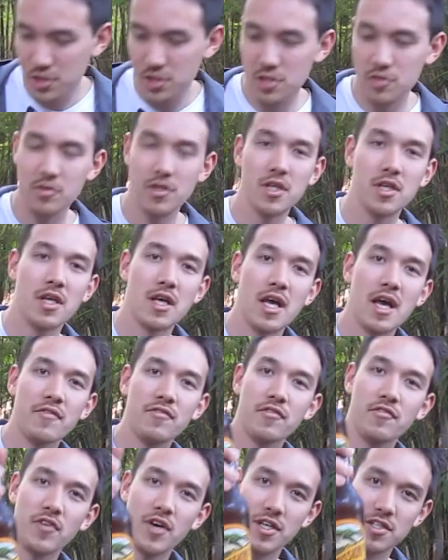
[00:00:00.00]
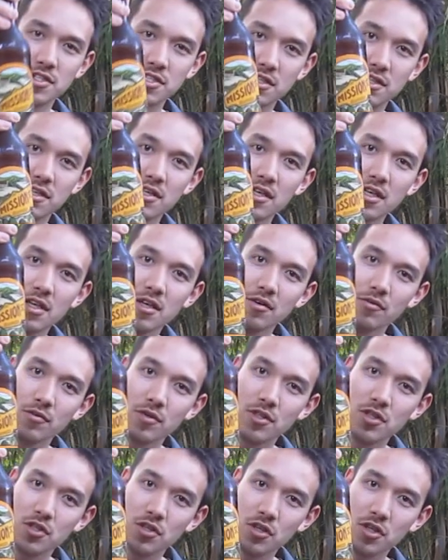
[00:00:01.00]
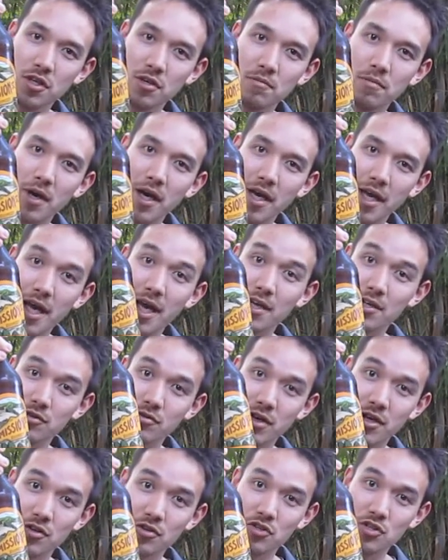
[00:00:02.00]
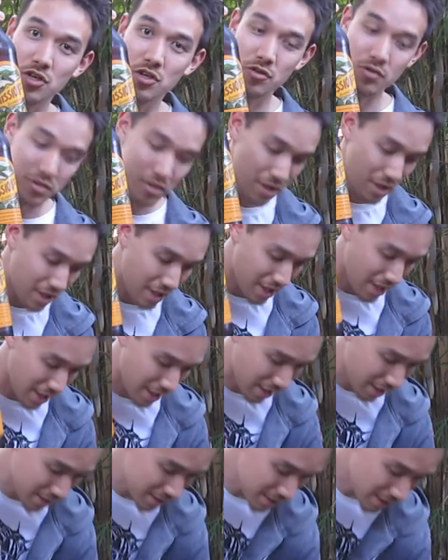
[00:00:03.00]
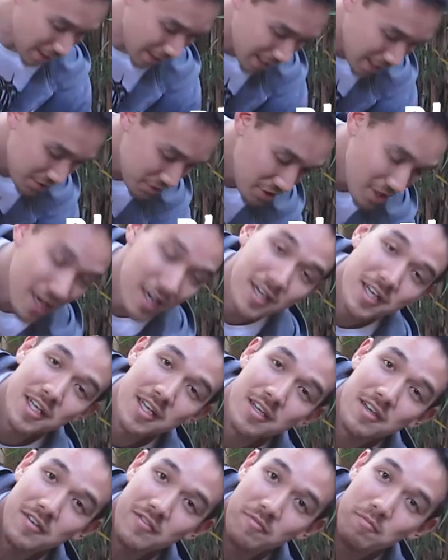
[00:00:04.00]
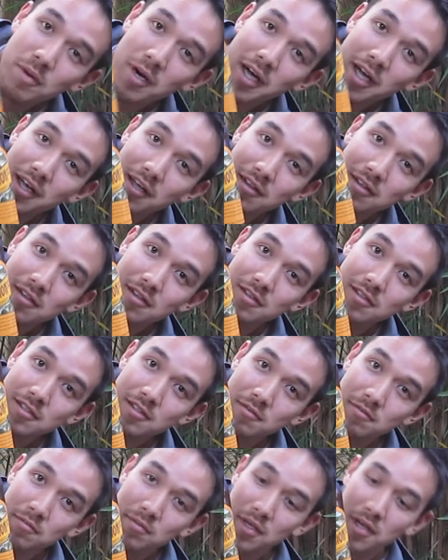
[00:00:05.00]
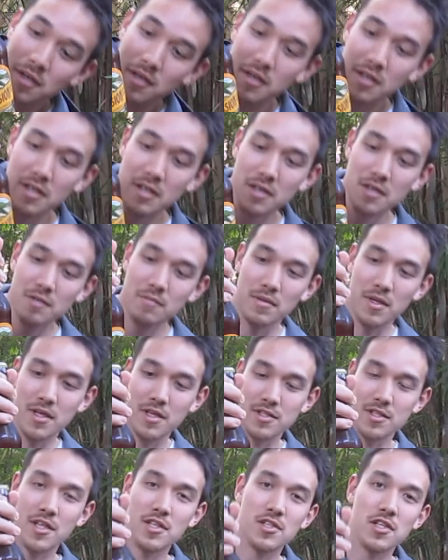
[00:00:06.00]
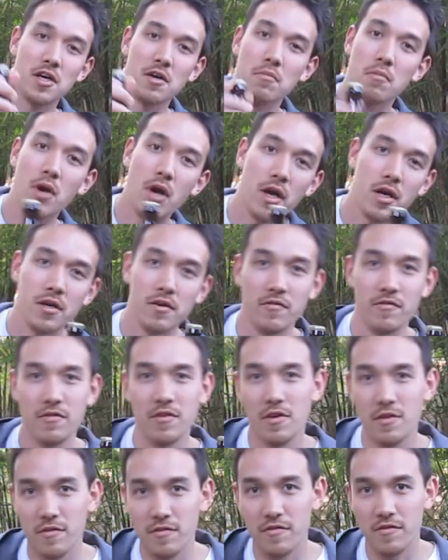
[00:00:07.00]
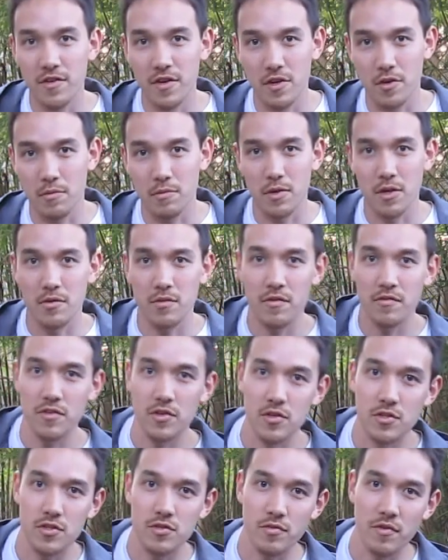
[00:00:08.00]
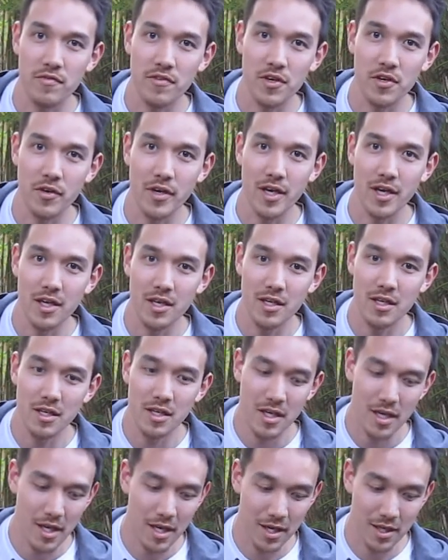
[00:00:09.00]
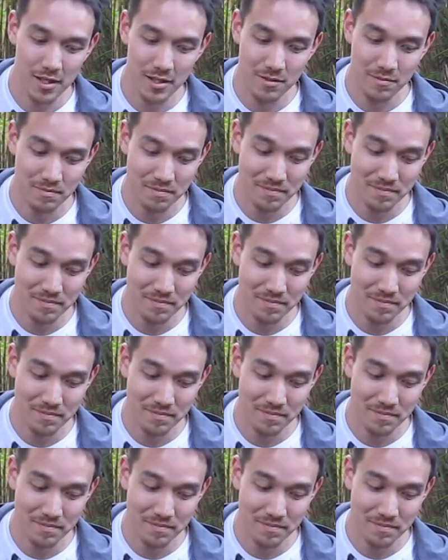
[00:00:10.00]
Street Hefeweizen, which you could buy at Trader Joe's. And I got the idea of buying this beer because I saw a mark of video beer reviews review it, and